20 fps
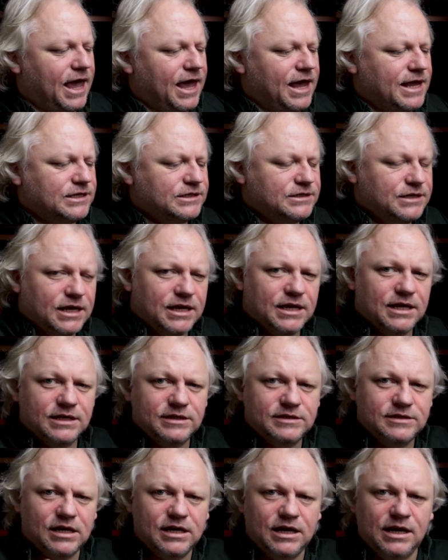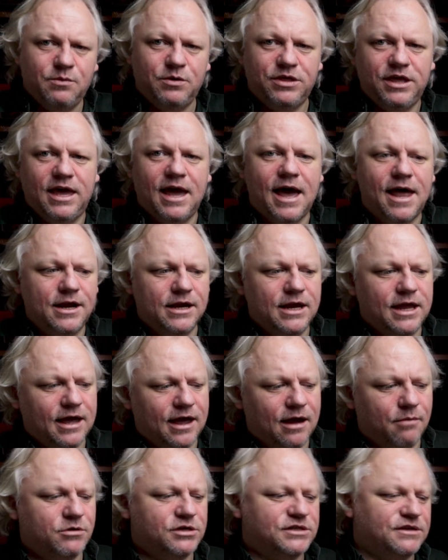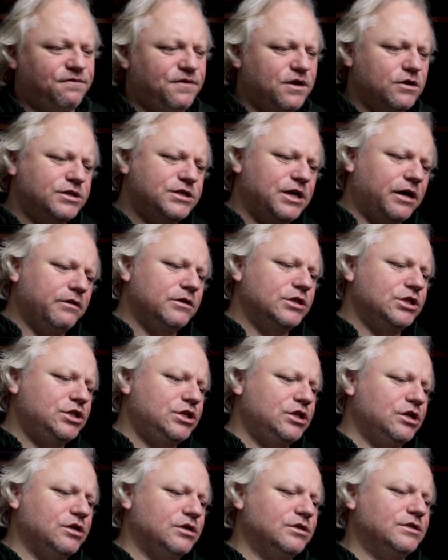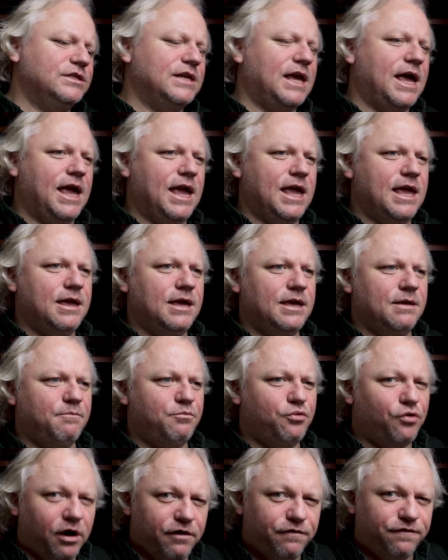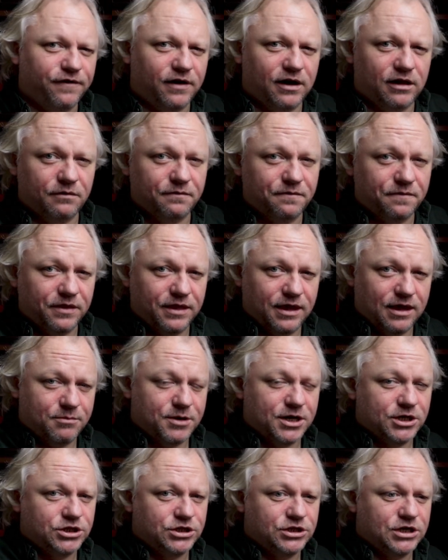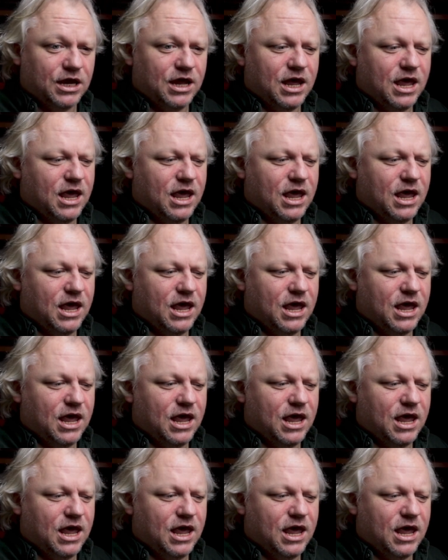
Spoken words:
And certainly with Canon cameras, if you don't choose a profile for the image,